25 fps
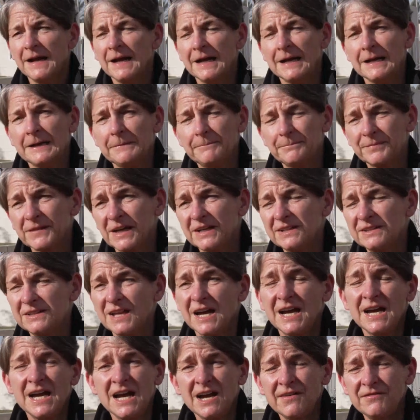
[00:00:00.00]
I
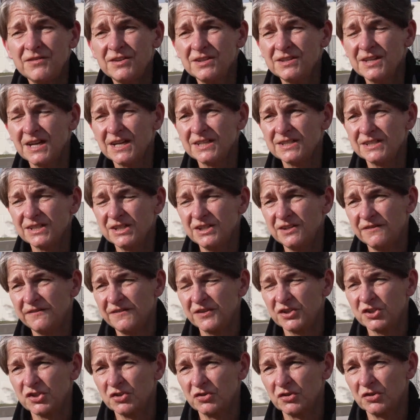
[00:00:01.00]
haven't had any
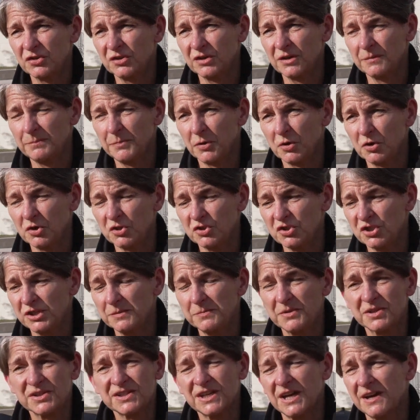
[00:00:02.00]
official apology,
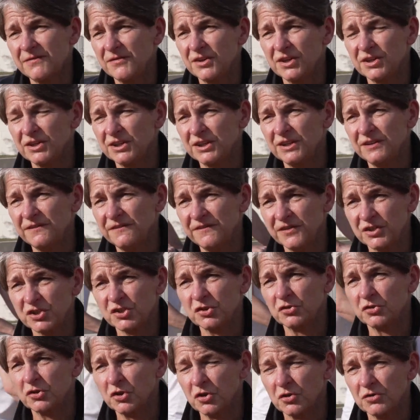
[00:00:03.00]
because I haven't had any
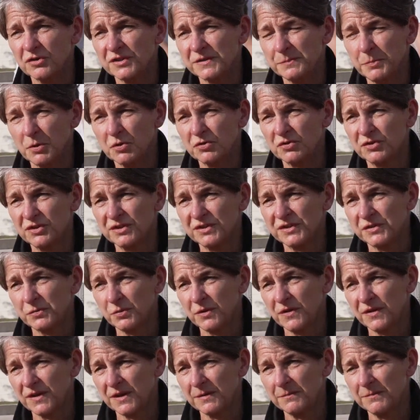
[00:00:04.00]
official correspondence
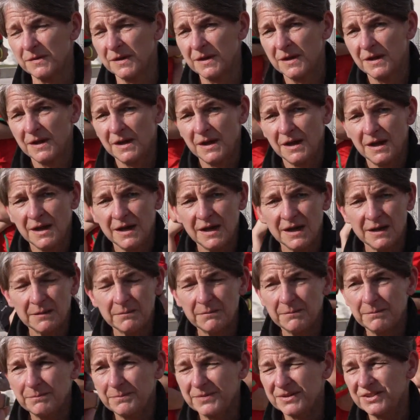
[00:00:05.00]
with them.
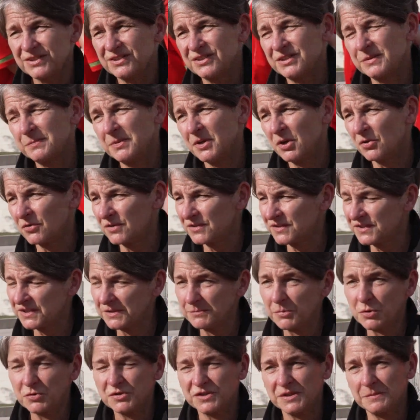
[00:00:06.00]
But to be honest, the
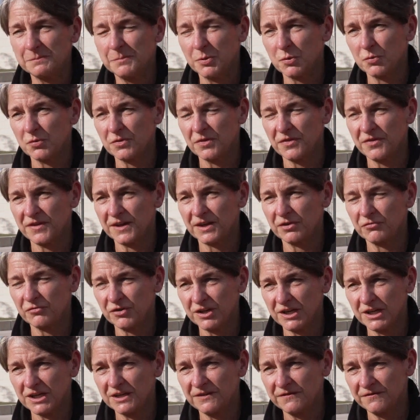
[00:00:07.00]
most important thing
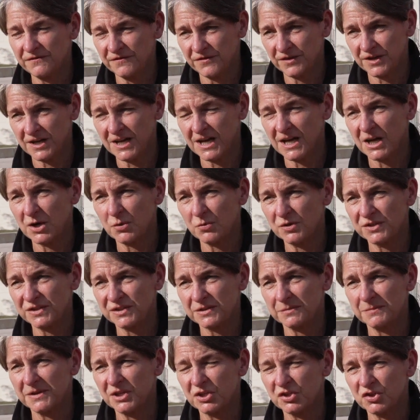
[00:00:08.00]
really for now is
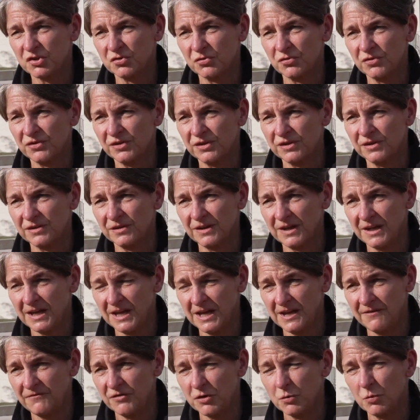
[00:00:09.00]
to make sure that
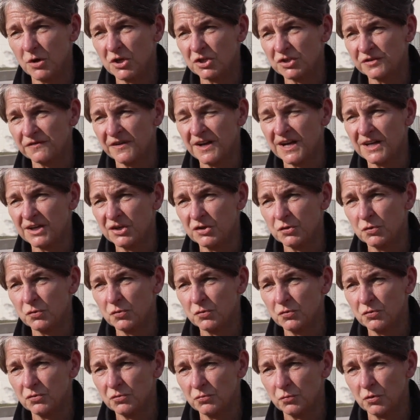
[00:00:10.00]
every Welsh fan
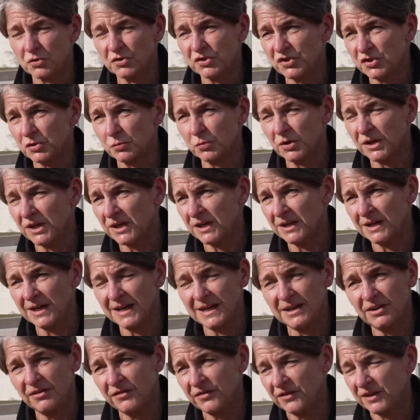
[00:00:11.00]
who wants to wear
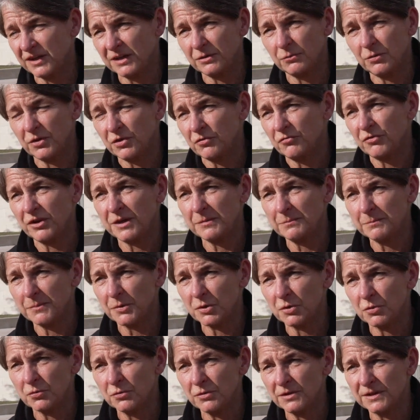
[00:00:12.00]
anything with a
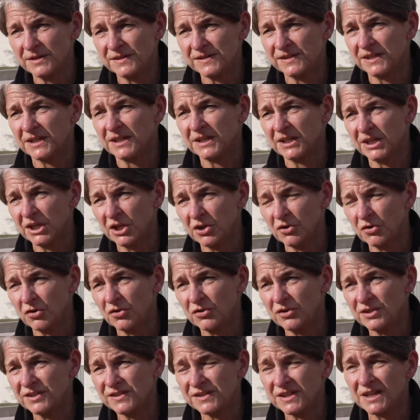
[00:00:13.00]
rainbow insignia
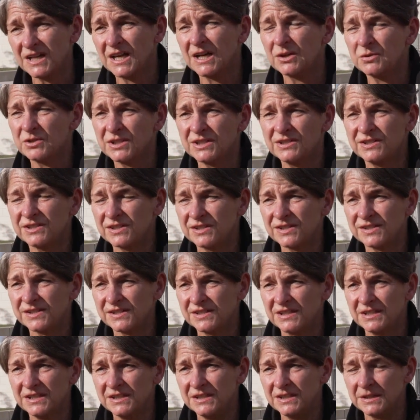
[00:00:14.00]
on is allowed into the
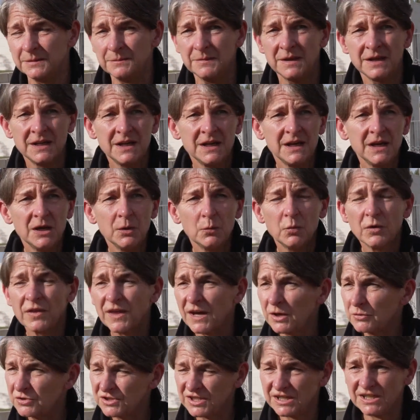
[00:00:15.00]
stadium
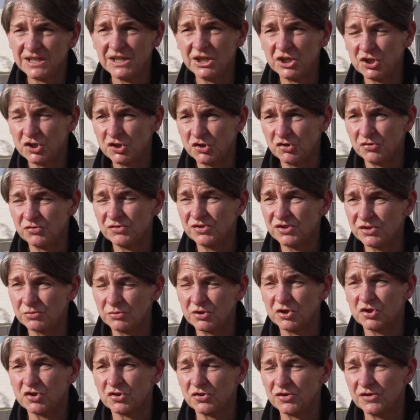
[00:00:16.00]
without any issues to
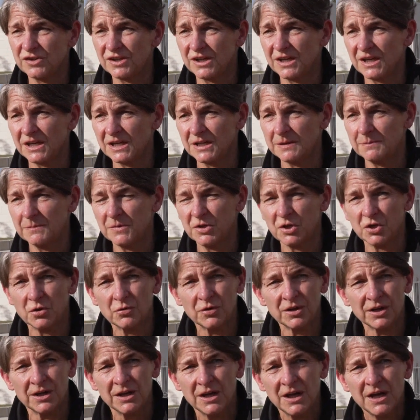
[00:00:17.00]
enjoy the game, you know.
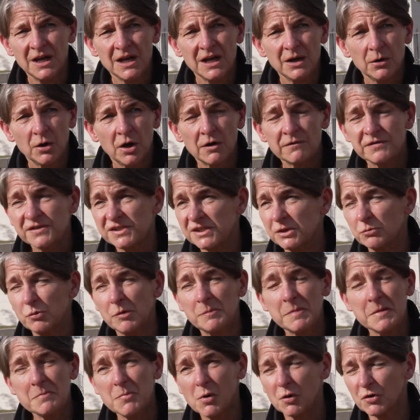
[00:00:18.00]
And obviously
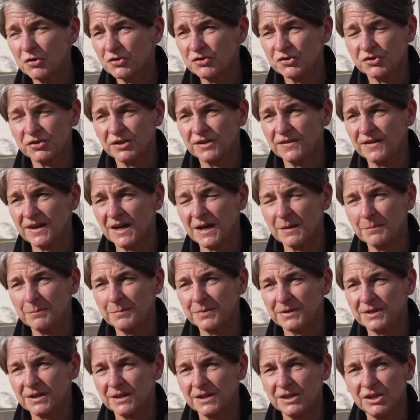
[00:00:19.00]
we'd be monitoring that,
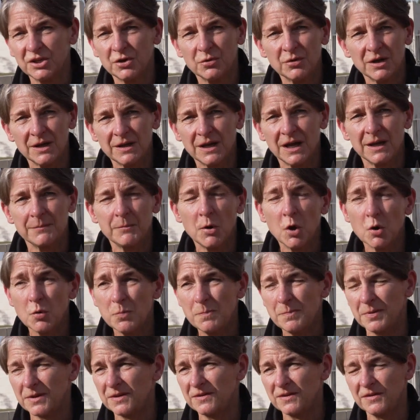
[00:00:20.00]
but you know, I'm
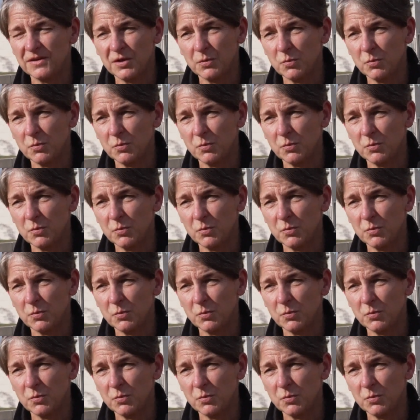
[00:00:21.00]
hoping that